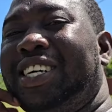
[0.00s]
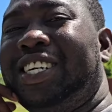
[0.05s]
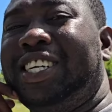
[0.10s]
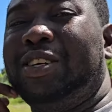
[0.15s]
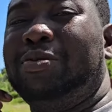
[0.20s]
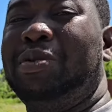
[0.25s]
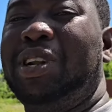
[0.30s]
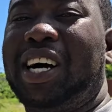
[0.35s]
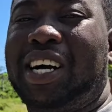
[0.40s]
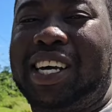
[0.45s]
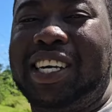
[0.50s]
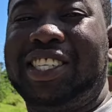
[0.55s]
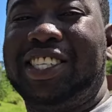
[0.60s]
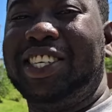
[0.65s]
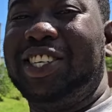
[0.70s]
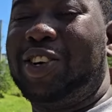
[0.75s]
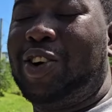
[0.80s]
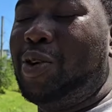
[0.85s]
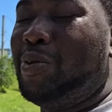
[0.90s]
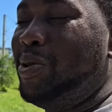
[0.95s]
The black
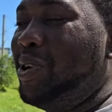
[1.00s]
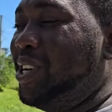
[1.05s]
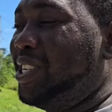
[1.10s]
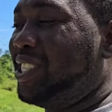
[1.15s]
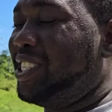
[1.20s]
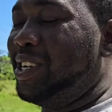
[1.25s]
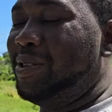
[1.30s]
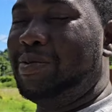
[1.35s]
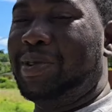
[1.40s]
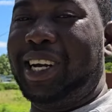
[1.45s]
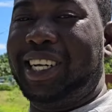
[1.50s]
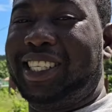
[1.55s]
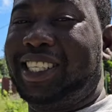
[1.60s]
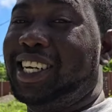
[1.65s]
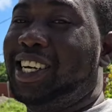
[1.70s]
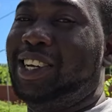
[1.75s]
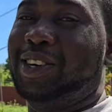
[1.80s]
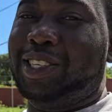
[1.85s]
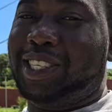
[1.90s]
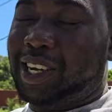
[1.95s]
kitchen cupboards, them are
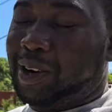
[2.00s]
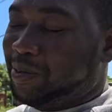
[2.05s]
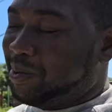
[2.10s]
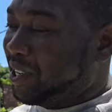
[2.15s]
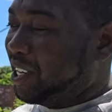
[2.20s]
tail out of